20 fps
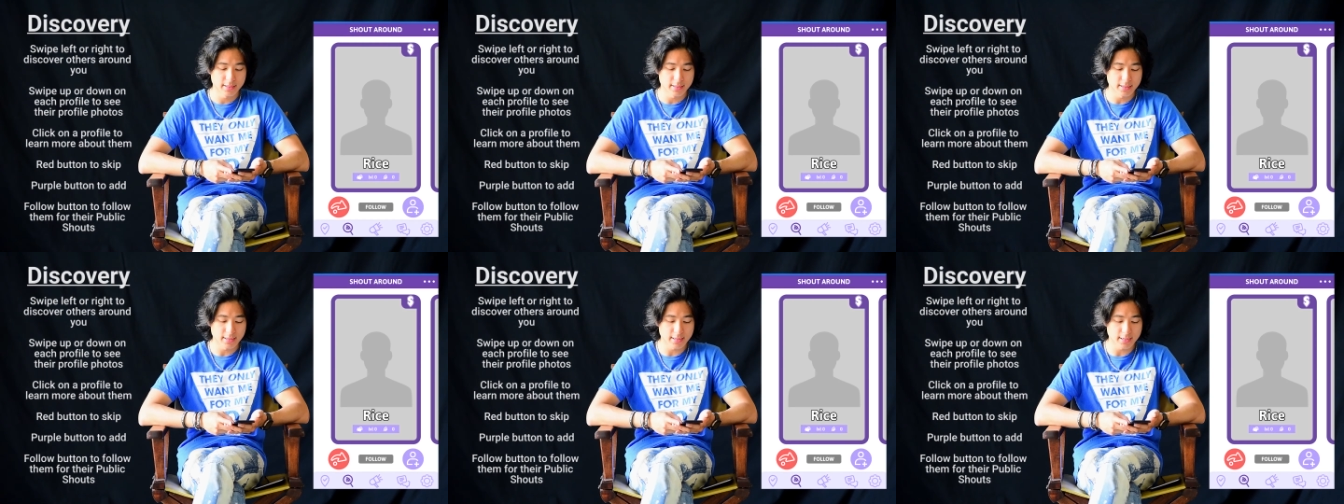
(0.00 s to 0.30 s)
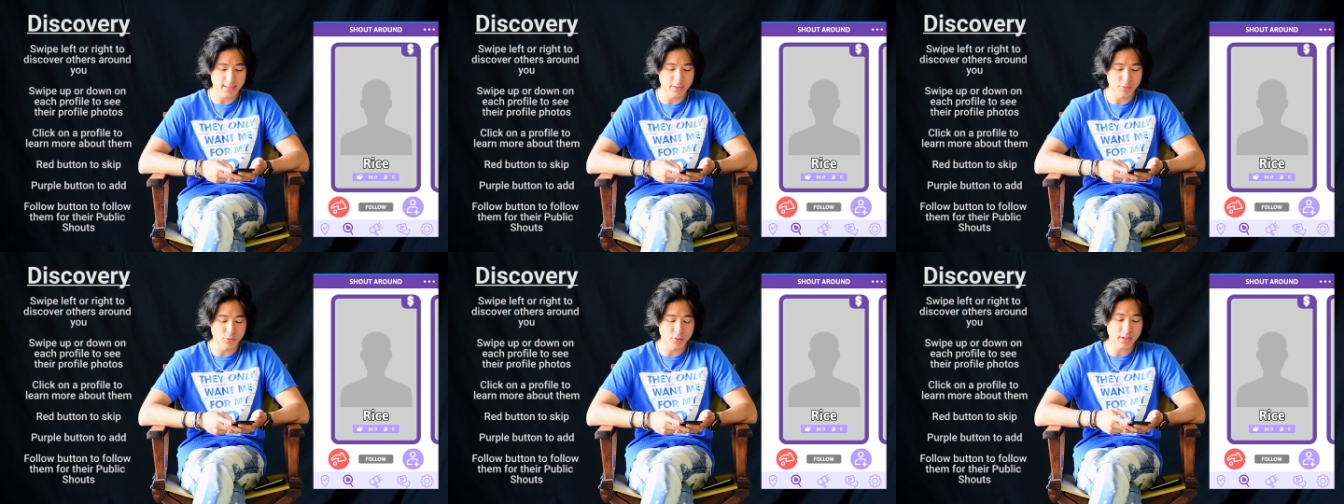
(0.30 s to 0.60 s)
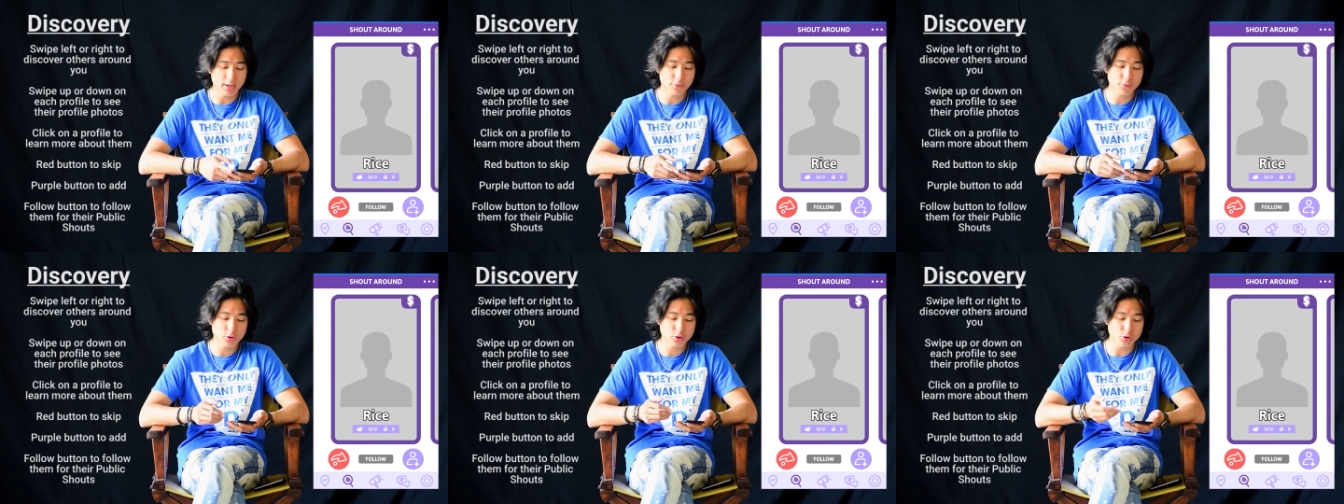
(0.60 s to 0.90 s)

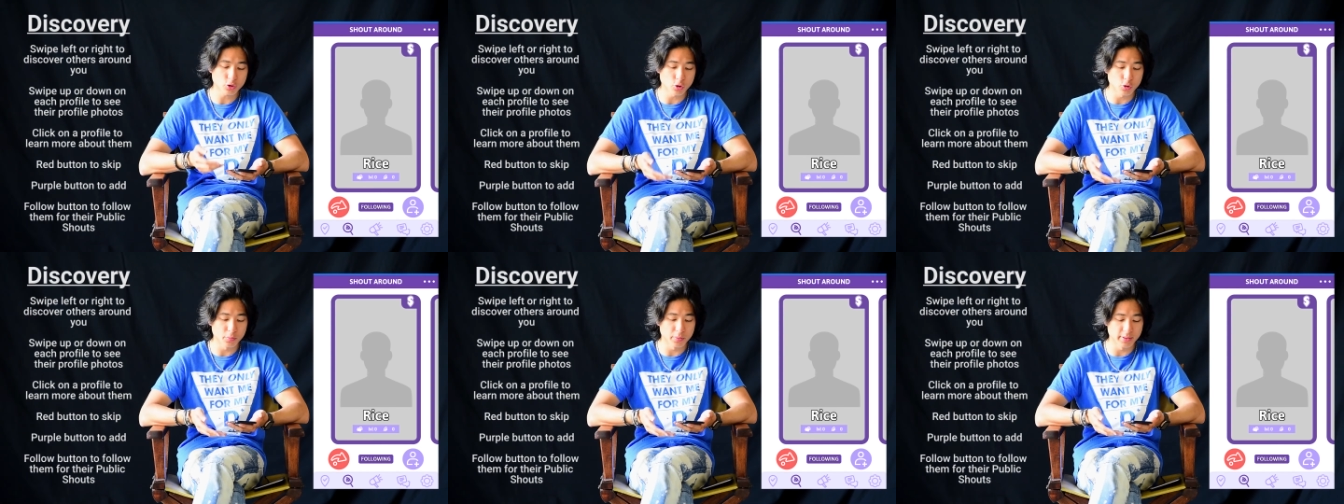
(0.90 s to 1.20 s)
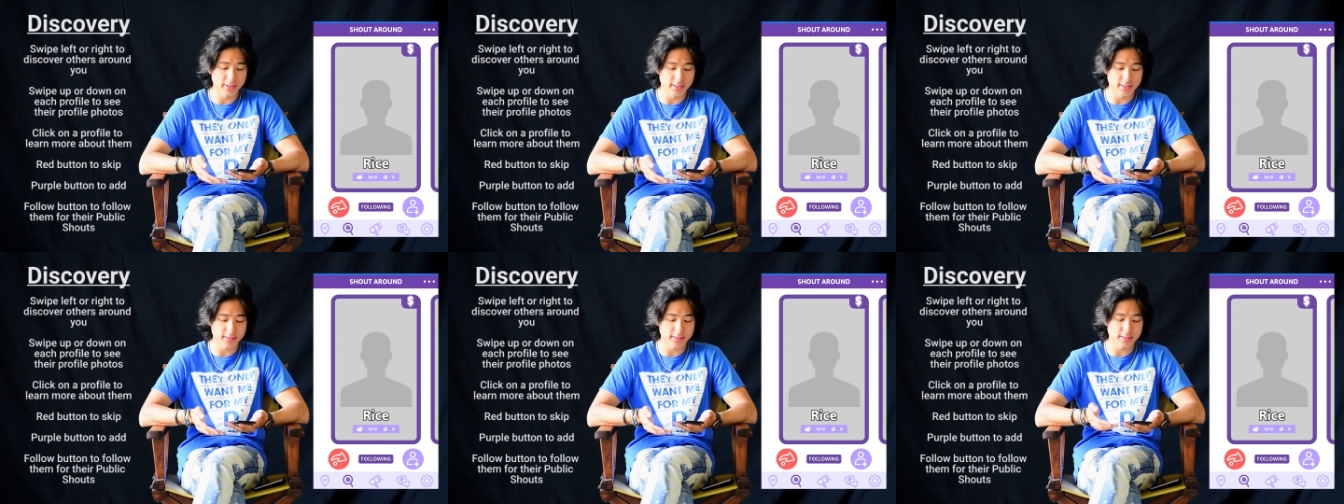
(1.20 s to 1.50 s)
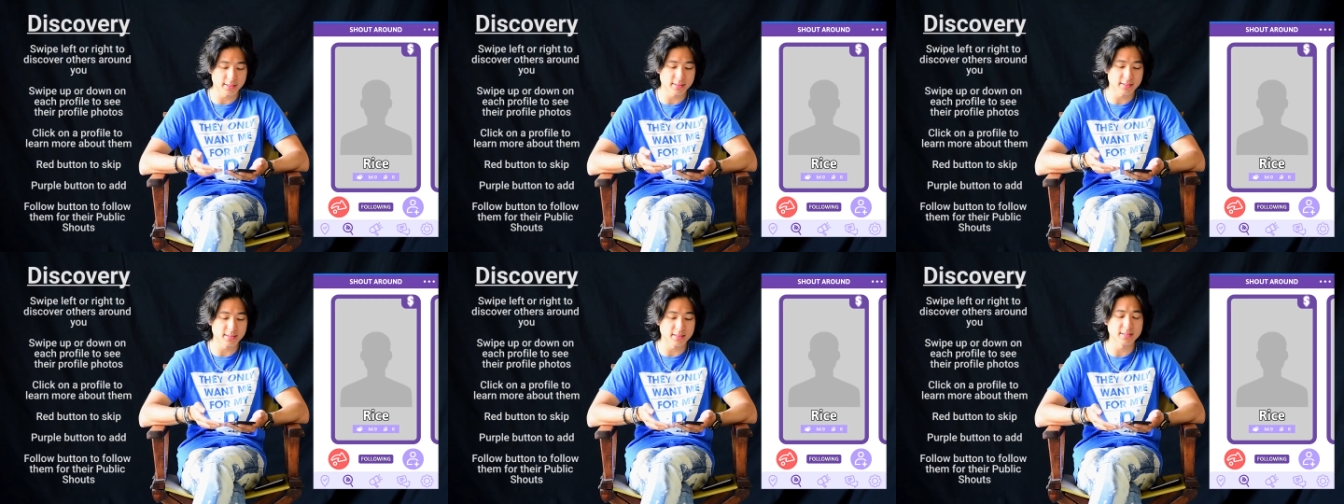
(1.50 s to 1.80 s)
When I first open it,
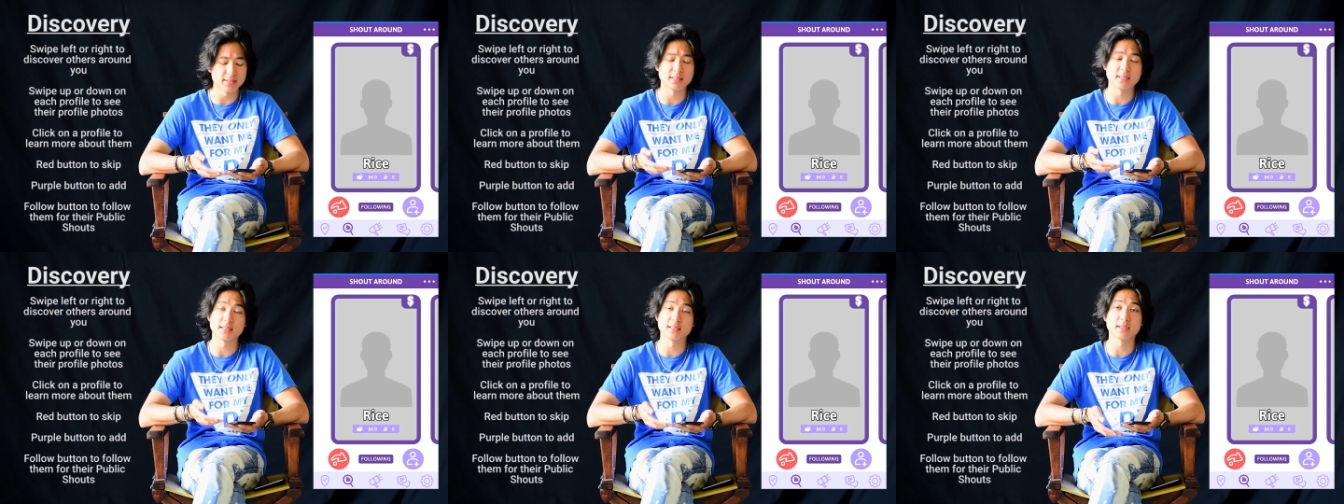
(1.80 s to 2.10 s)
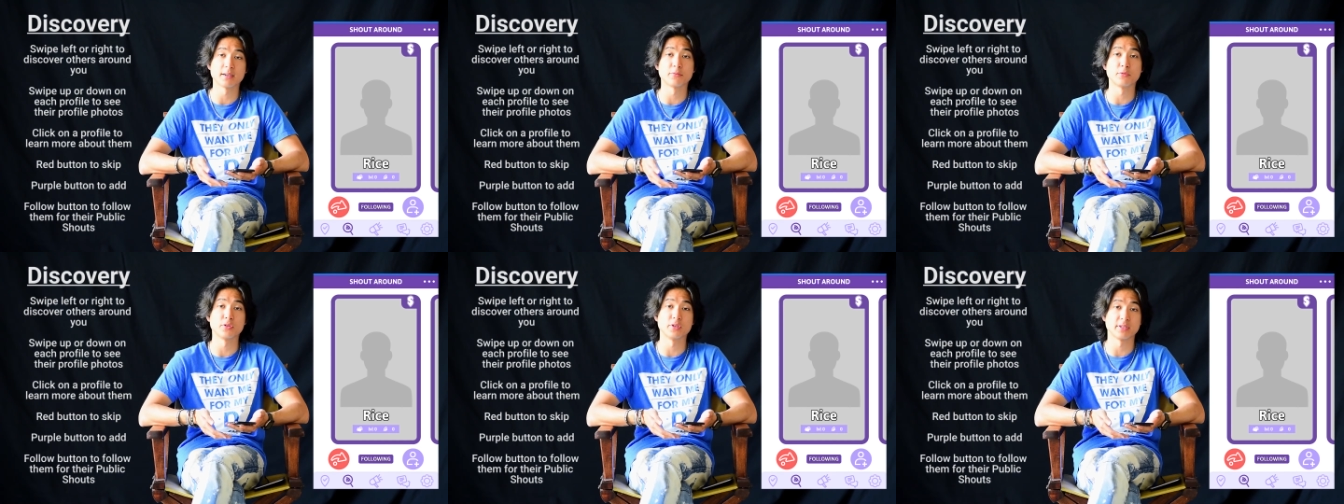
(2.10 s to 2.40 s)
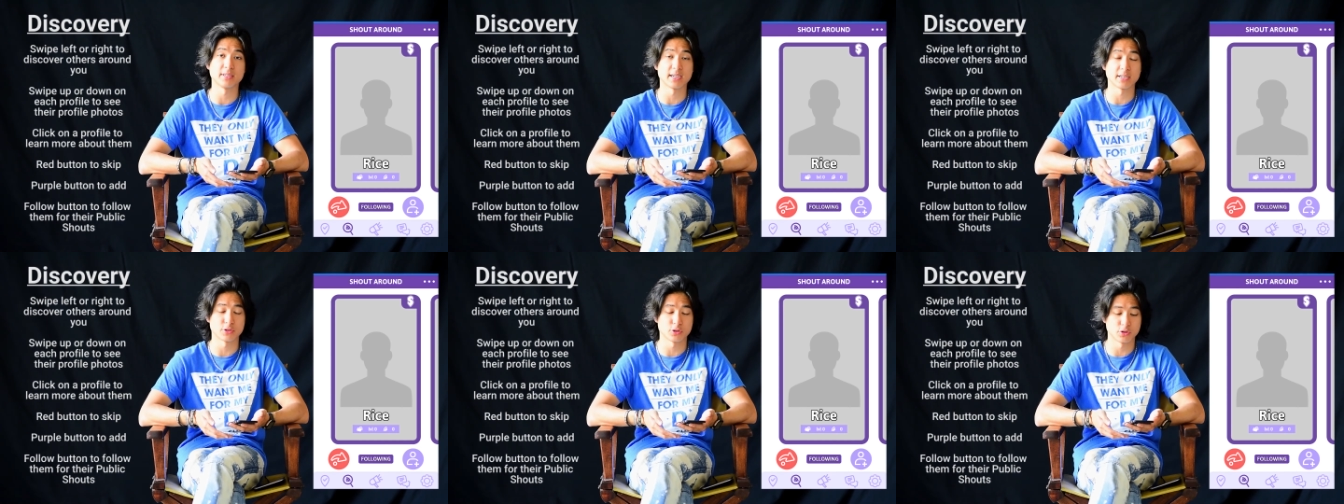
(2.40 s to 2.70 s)
this is the discovery
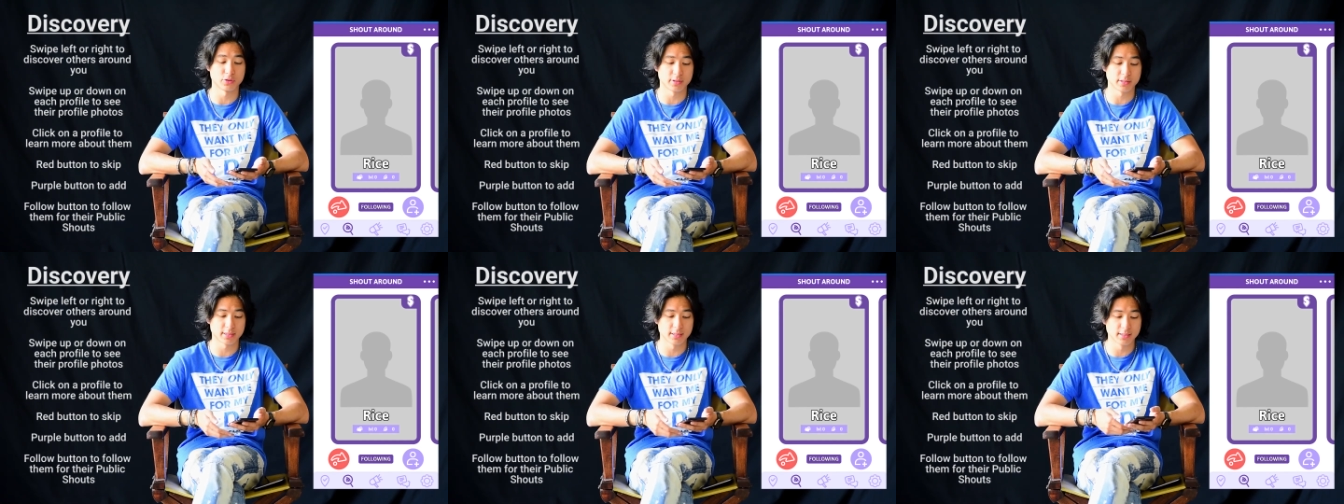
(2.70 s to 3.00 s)
section.